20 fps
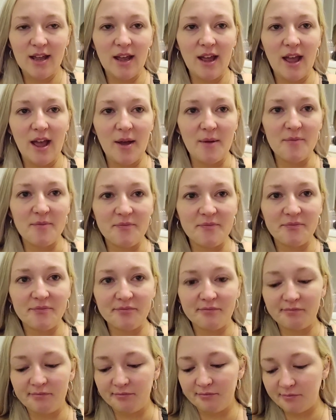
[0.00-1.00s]
I
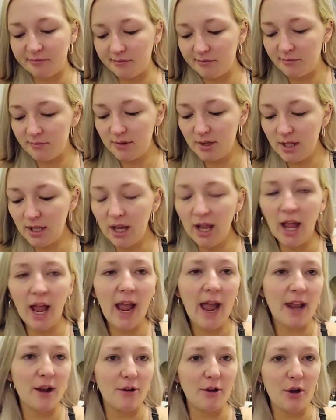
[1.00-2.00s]

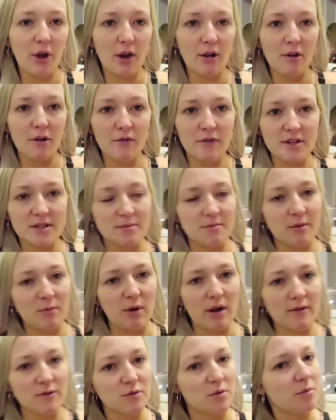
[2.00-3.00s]
don't know if this
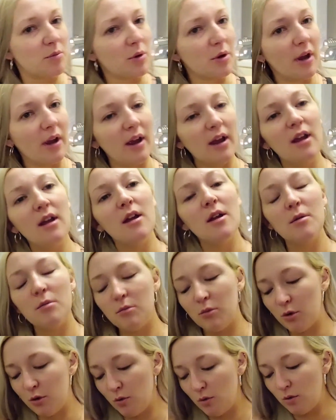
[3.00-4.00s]
Midwives
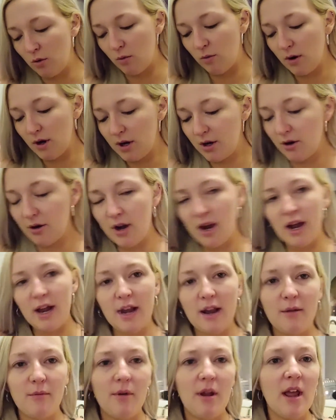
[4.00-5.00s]
brew will work or
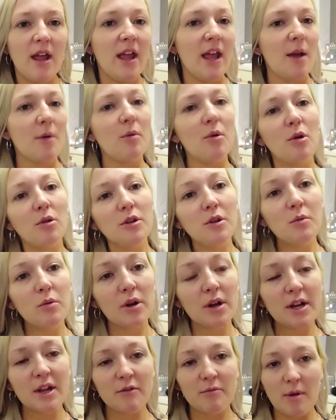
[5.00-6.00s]
not. It will only
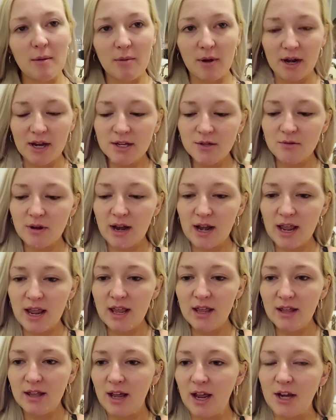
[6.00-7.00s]
work if my body's ready.
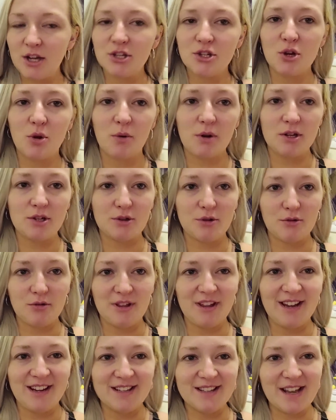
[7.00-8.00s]
I just don't want to screw
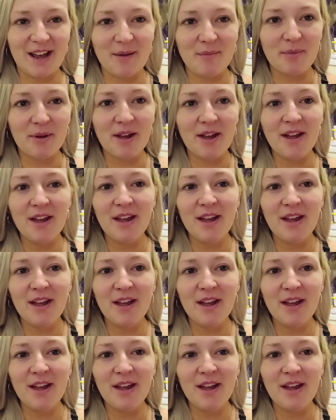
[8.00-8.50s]
things up.